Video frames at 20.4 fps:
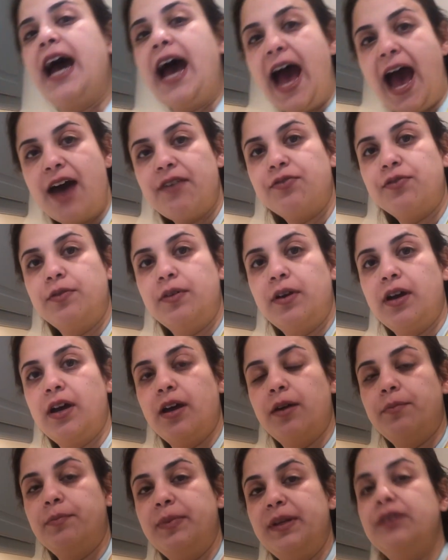half
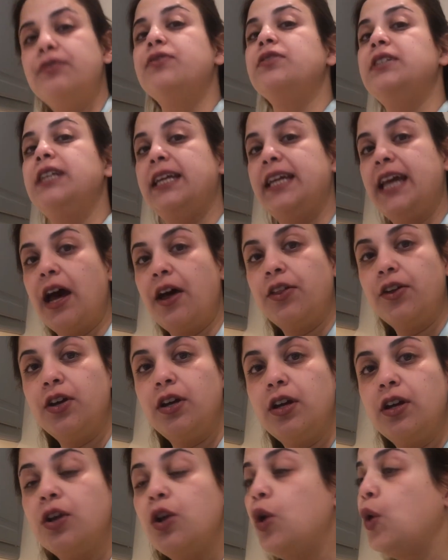beef
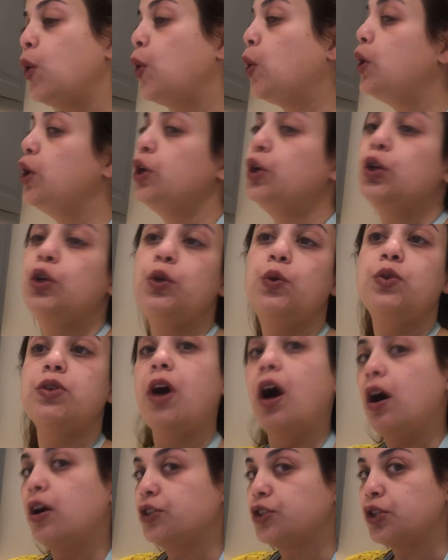together, or you can use
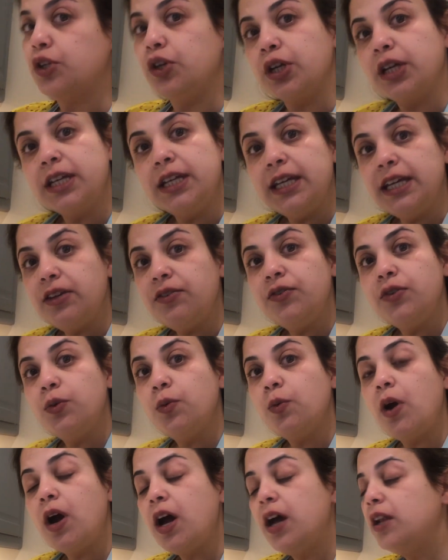all turkey if you
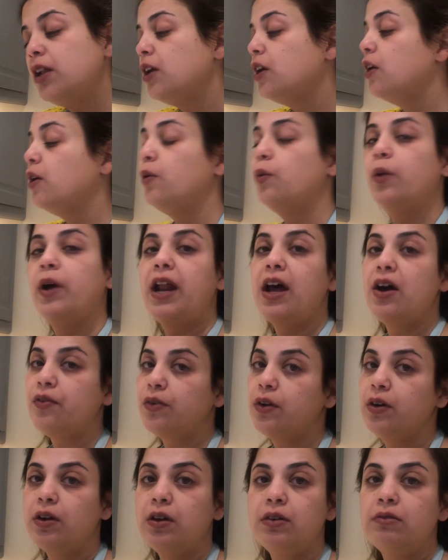want,
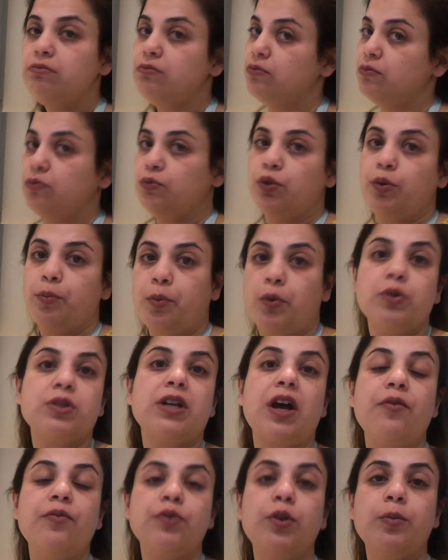whatever you're
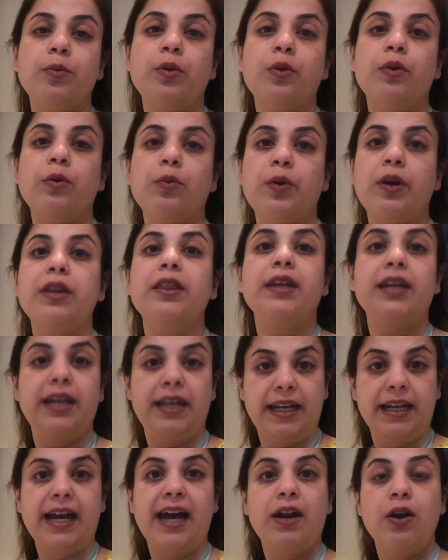most comfortable with
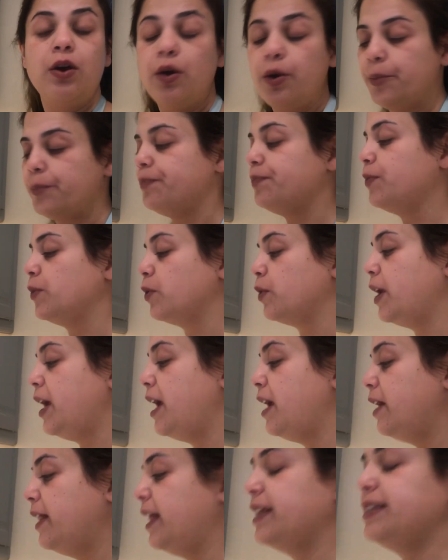eating at home,
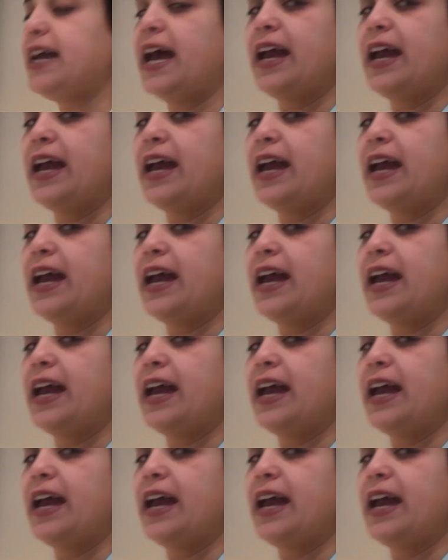okay? Like